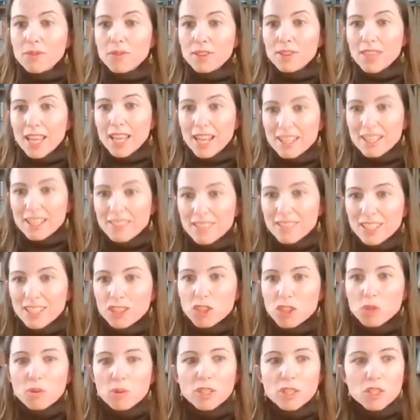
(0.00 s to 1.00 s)
that
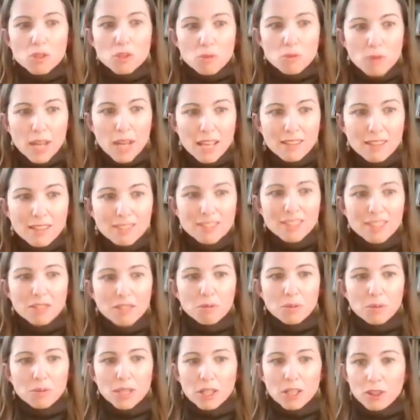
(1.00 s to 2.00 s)
seeks to address the
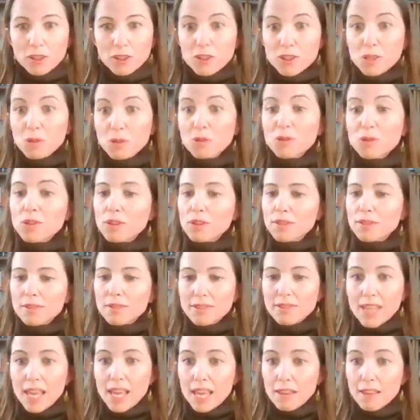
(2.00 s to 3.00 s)
real, to
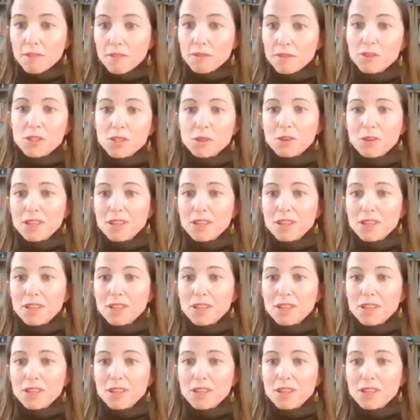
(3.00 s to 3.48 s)
save, to